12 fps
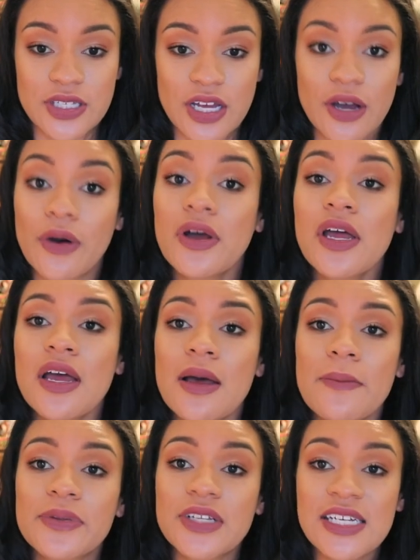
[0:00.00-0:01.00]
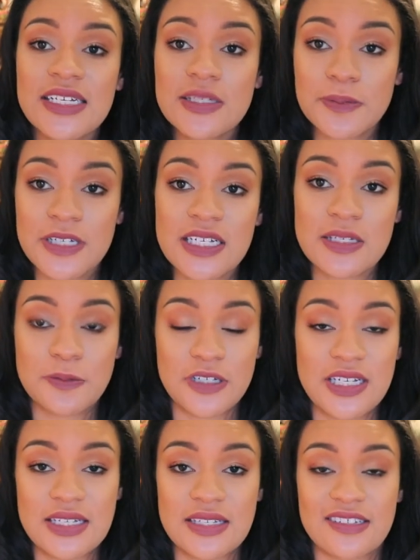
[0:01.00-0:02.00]
So please, please,
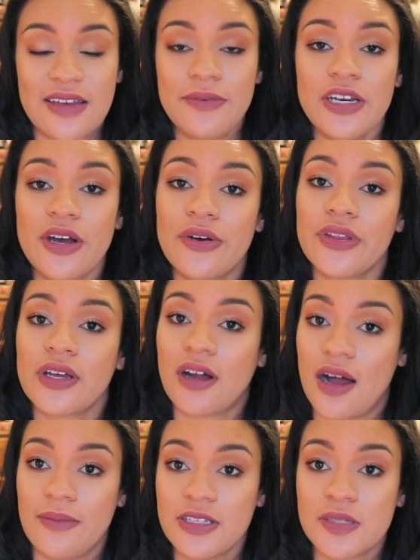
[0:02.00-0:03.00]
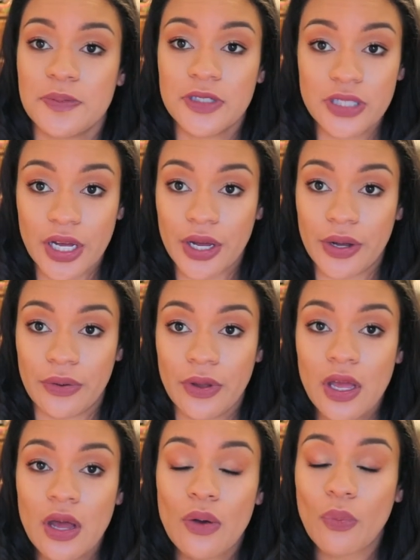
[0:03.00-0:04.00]
please let me know in the comments below
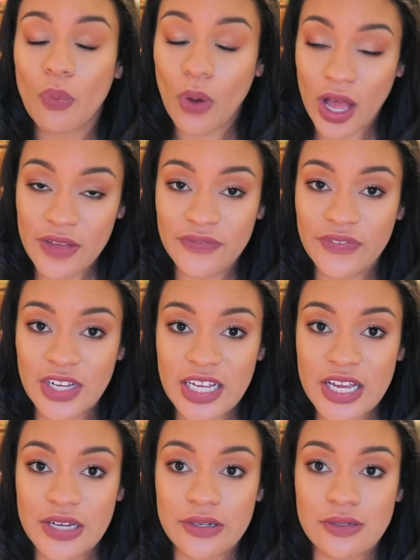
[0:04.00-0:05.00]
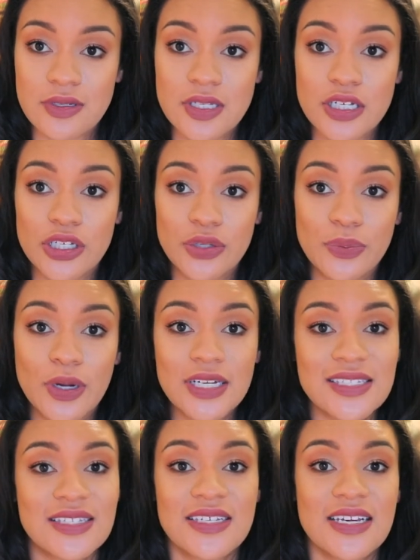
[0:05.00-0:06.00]
what videos you want
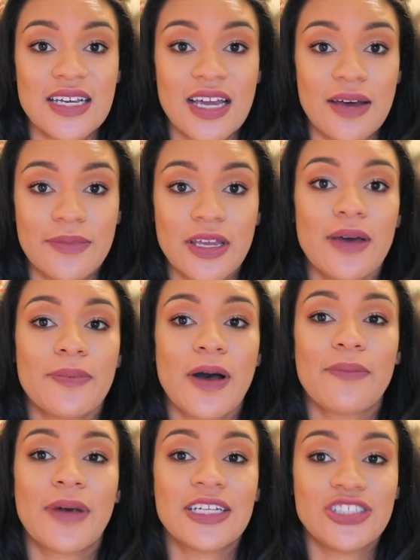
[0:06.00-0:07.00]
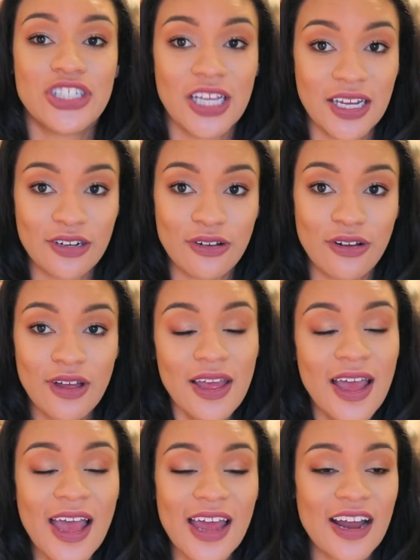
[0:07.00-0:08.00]
to see coming up on my channel.
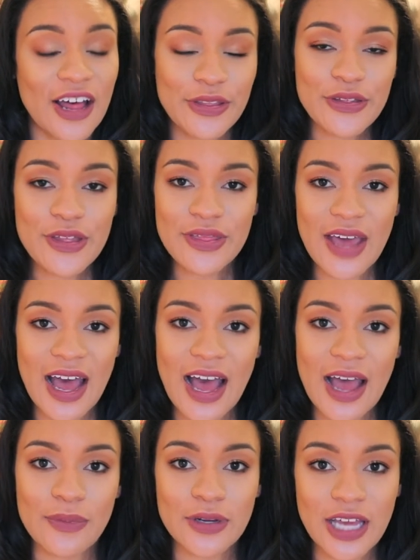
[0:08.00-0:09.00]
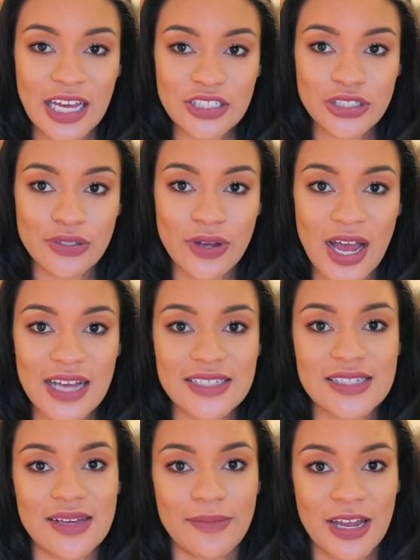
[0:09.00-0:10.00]
And other than that, I will catch you
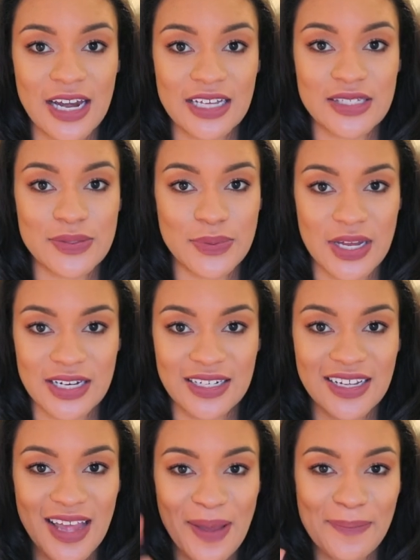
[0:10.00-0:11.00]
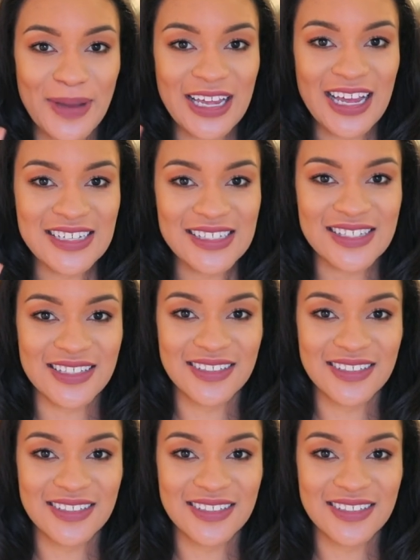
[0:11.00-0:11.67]
guys in my next one. Bye, guys.